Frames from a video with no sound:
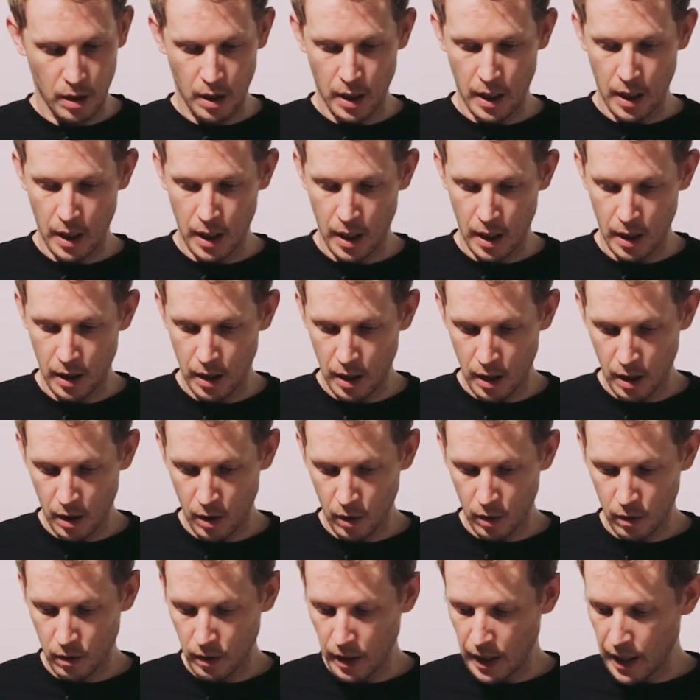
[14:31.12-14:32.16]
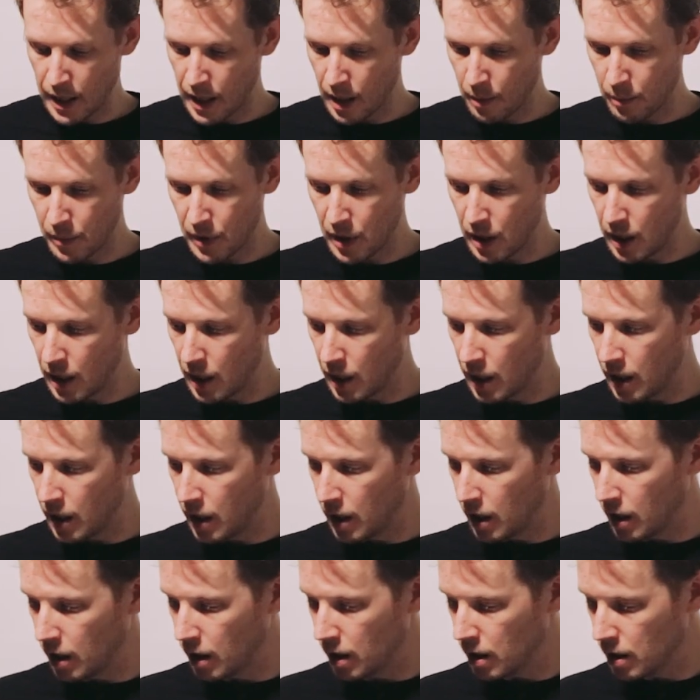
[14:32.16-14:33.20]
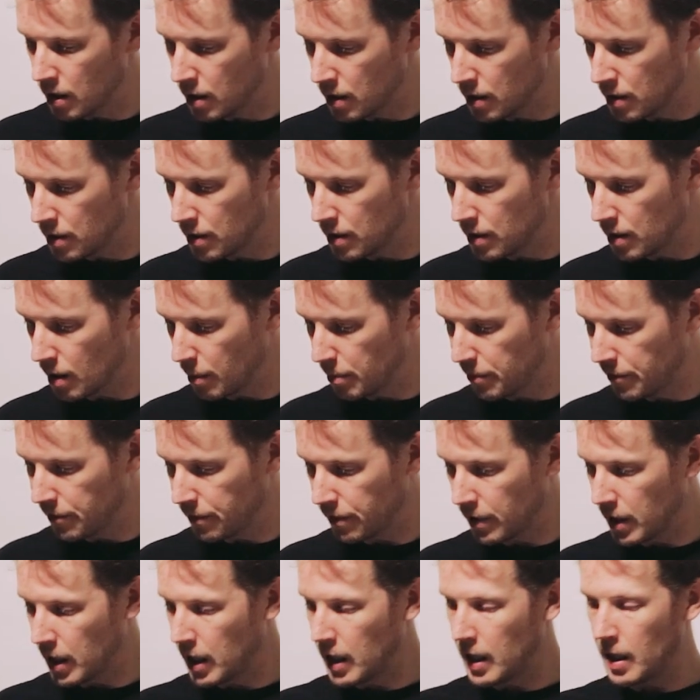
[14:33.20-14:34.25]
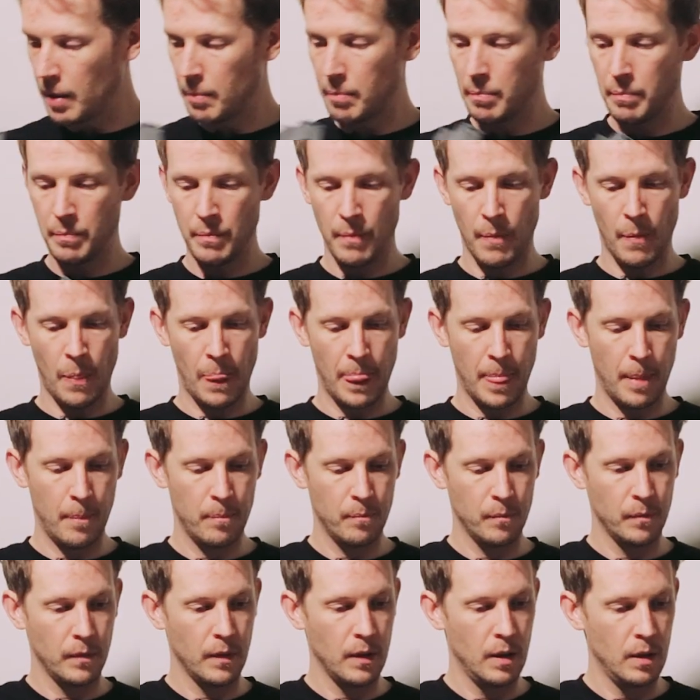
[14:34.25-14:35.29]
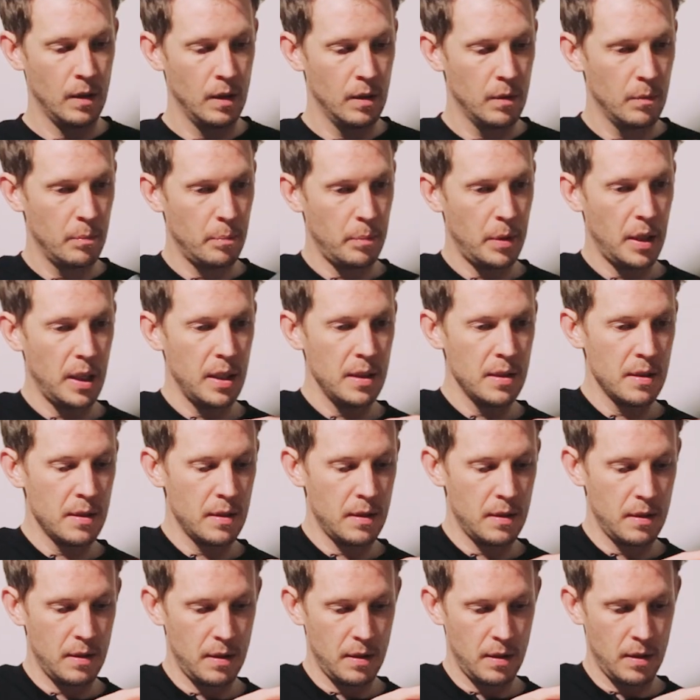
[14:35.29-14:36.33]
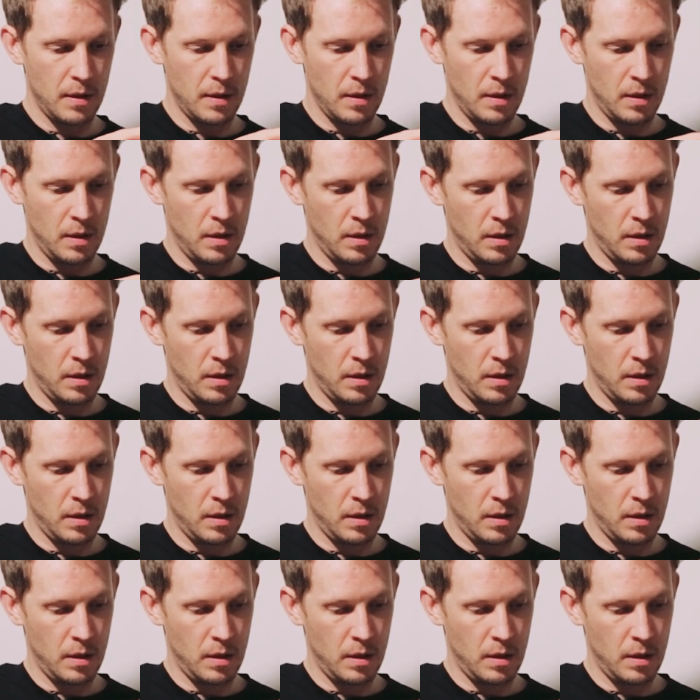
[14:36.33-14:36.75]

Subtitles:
And then I'll grab the subframe piece,